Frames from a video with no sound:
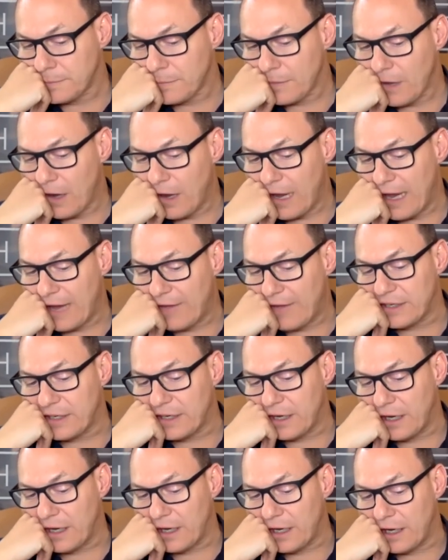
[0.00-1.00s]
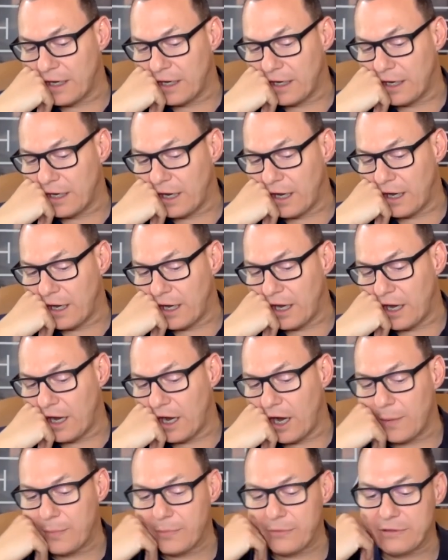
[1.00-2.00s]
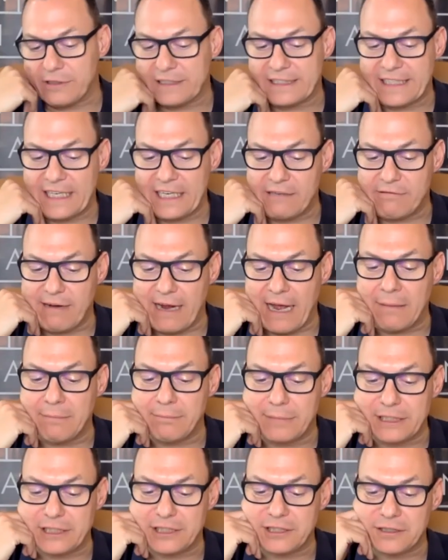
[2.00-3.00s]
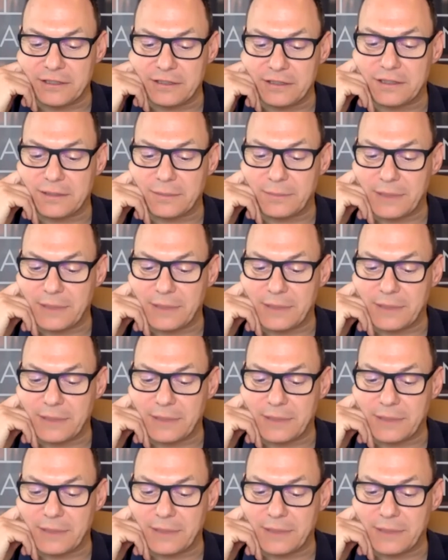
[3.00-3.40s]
I have I harbor a secret ambition to